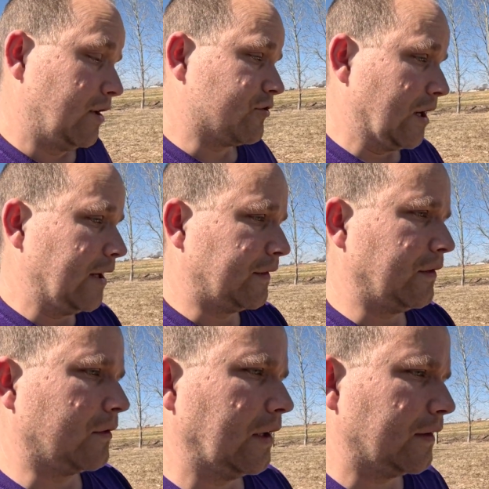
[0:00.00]
trying
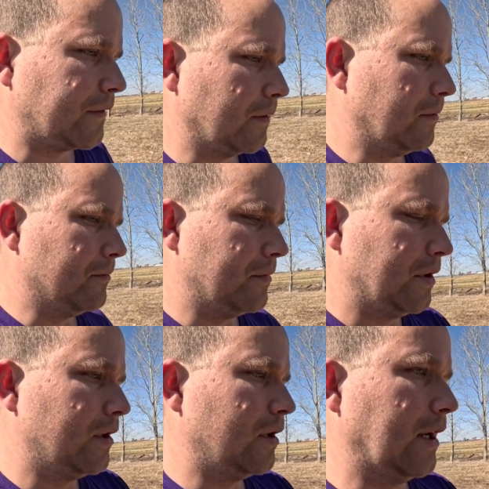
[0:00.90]
to get some
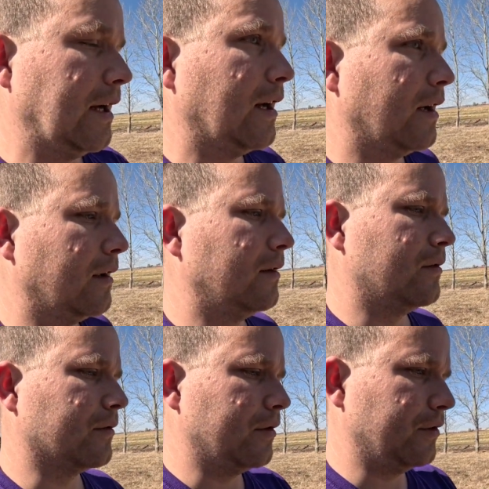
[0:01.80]

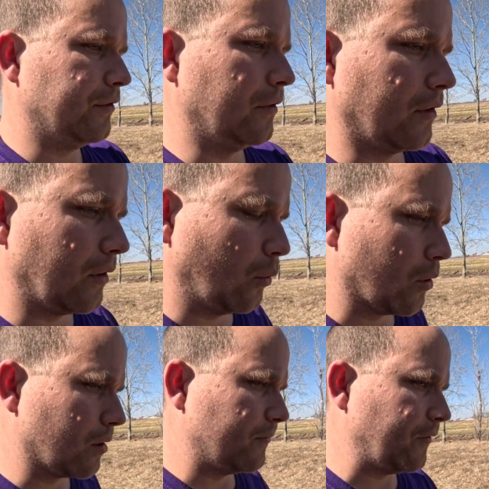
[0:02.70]
do a little
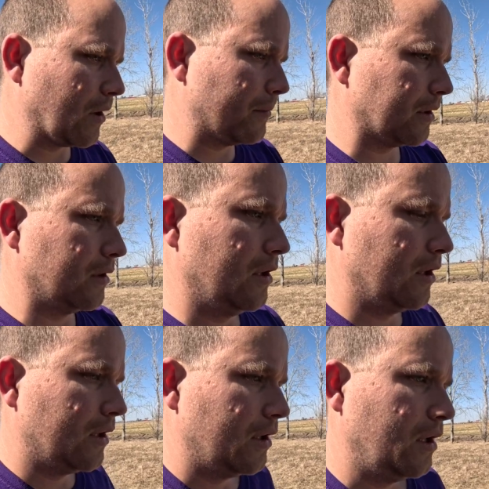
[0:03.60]
worm farming,
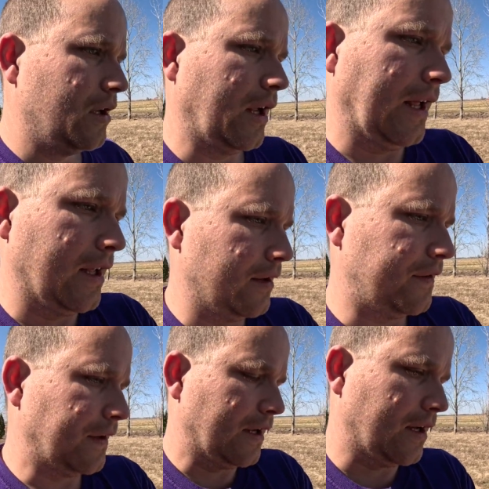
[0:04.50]

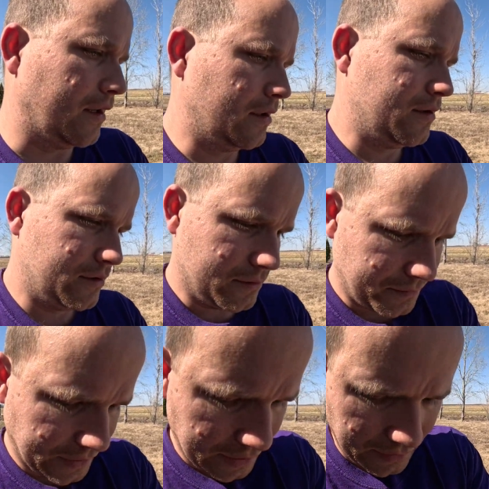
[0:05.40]
and oh,
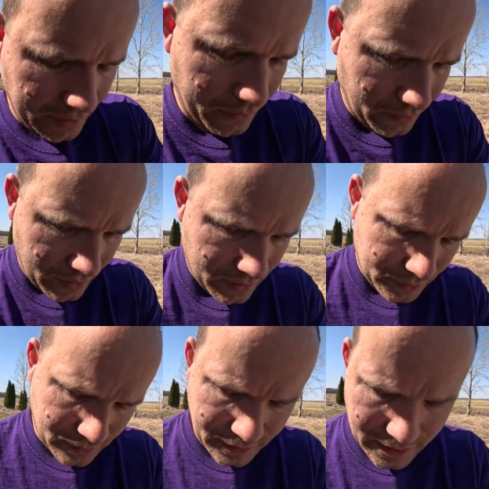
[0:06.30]
got another alarm
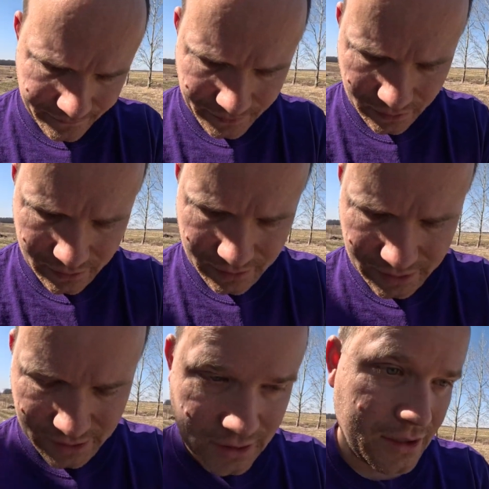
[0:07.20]
going off here.
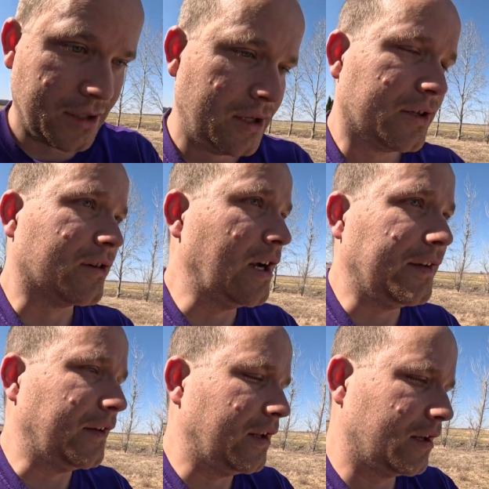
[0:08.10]

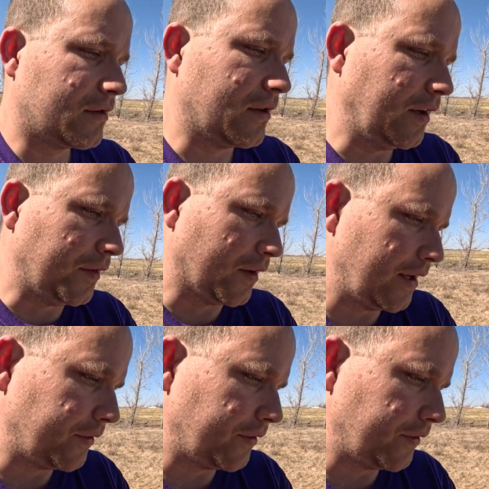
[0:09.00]
Crazy life